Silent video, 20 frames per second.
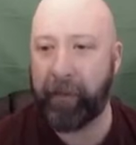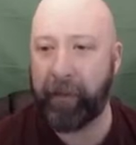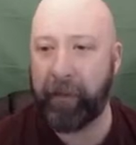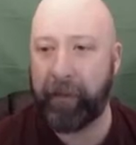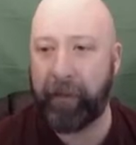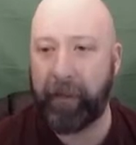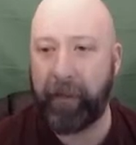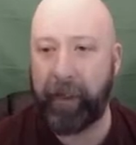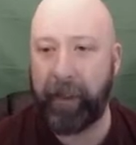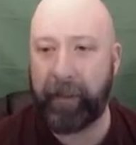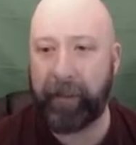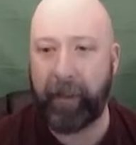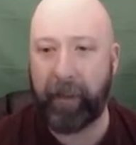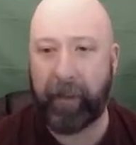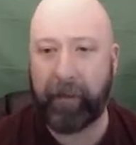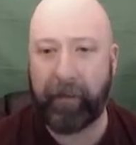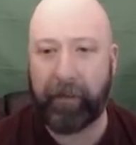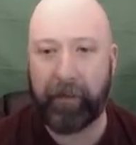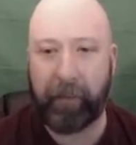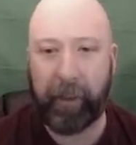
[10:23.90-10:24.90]
Set of
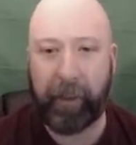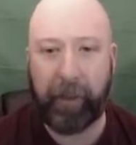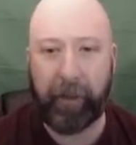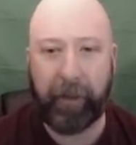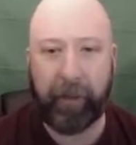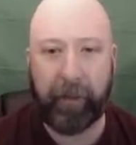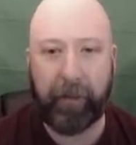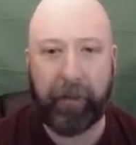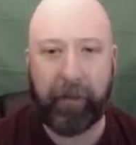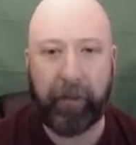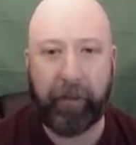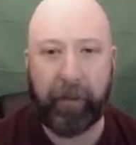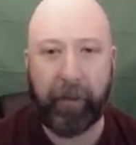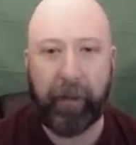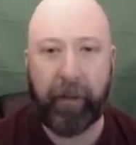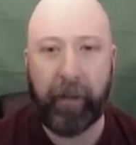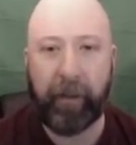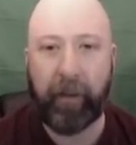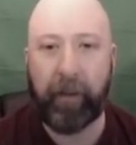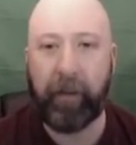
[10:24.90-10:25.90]
saves, period.
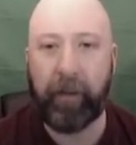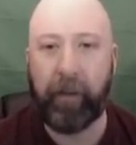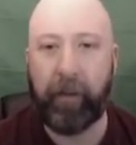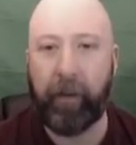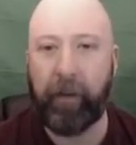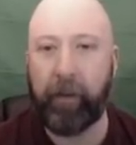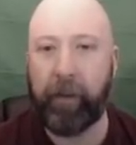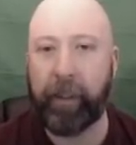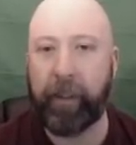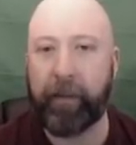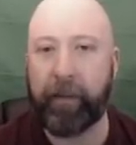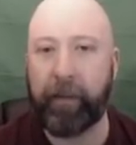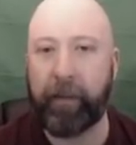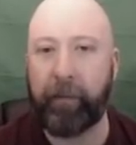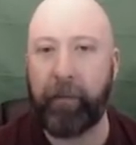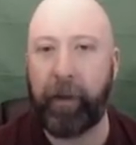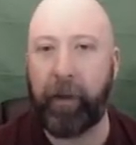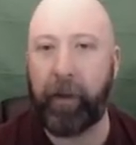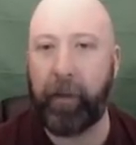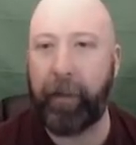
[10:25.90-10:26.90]
Noon gets the
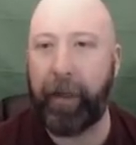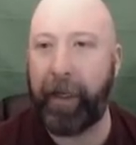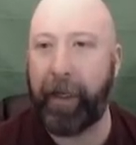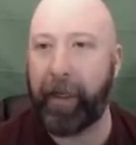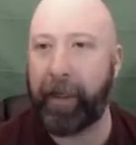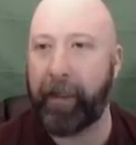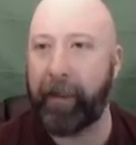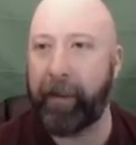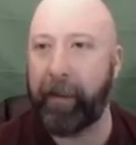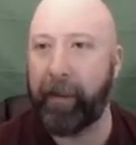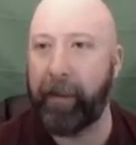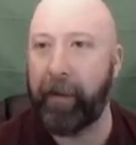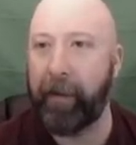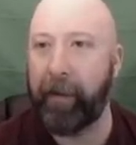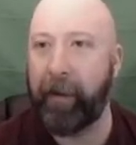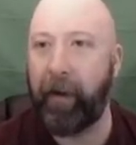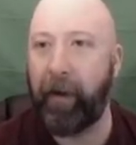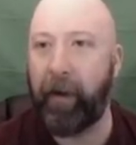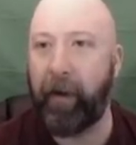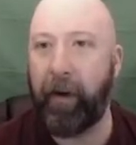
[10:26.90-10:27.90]
ball back
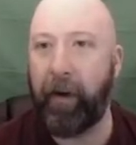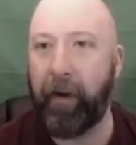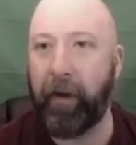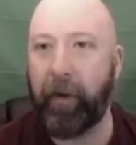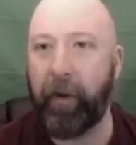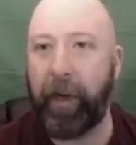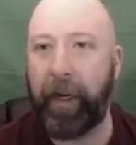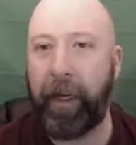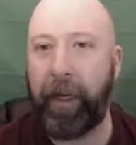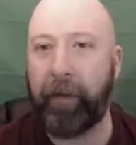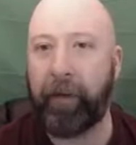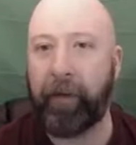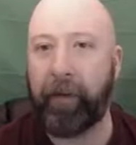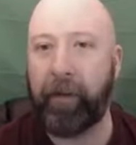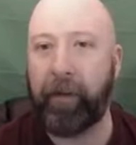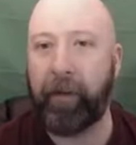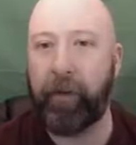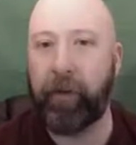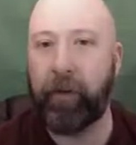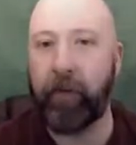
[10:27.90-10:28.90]
all the way out
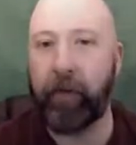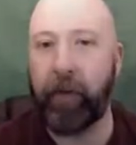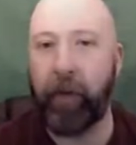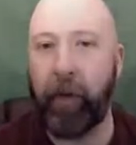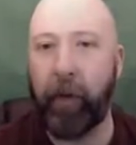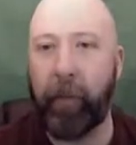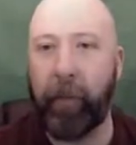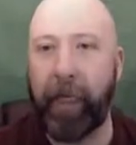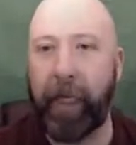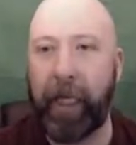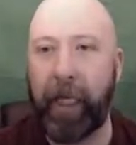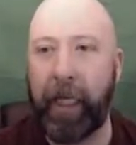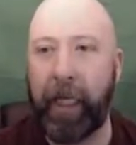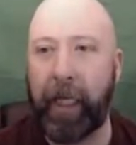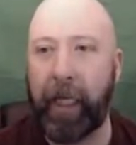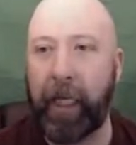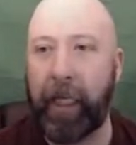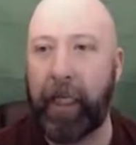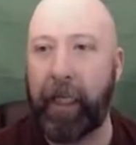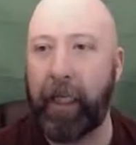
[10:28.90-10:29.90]
to
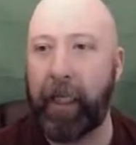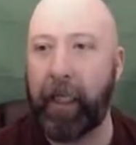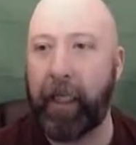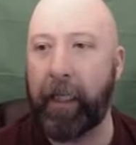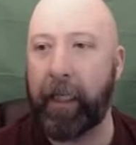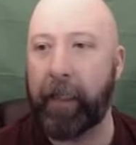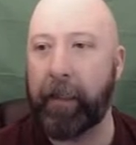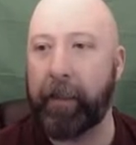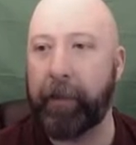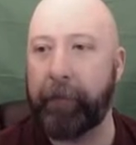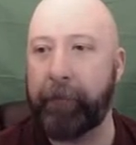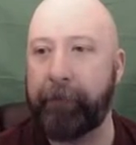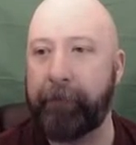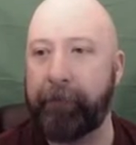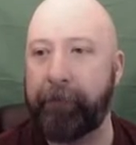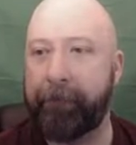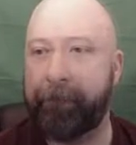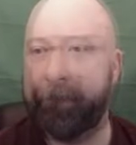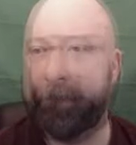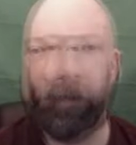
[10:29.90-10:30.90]
nobody.
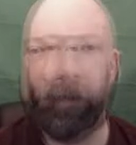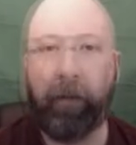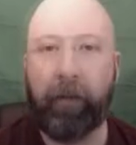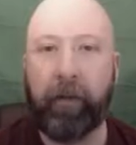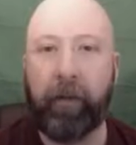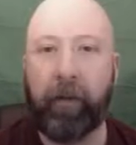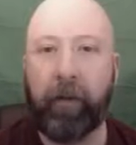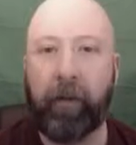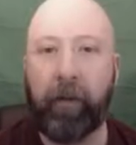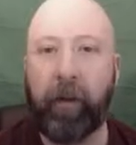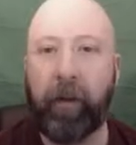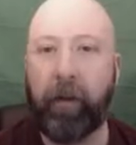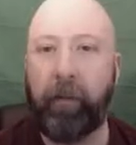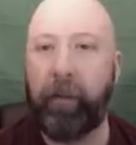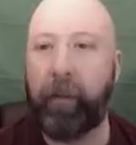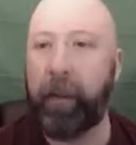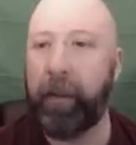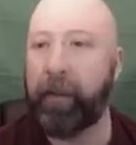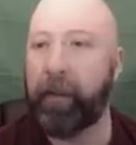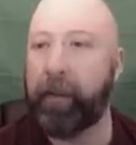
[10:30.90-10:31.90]
So
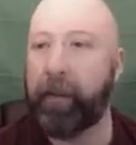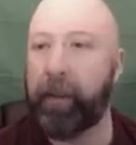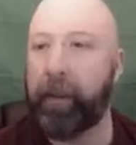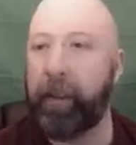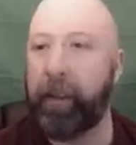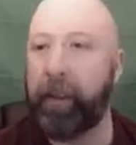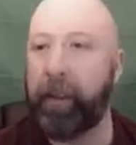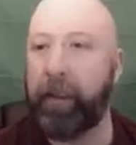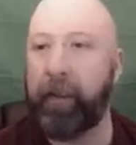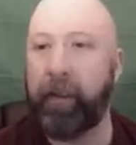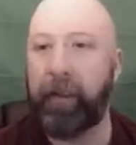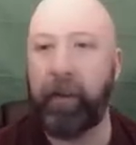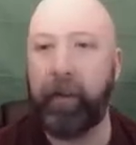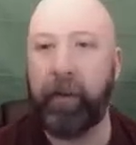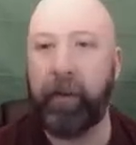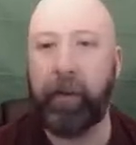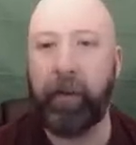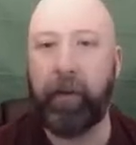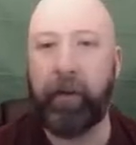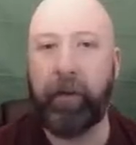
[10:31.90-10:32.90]
Kamasi into
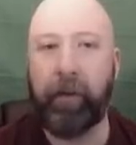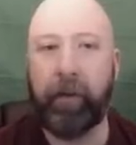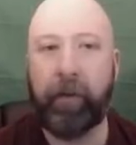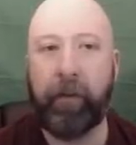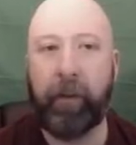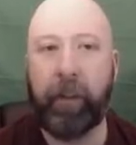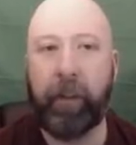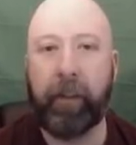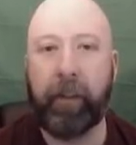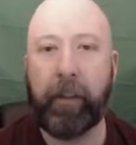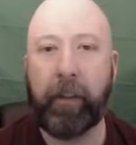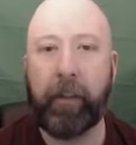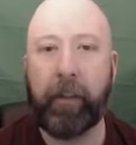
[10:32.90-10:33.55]
Noon.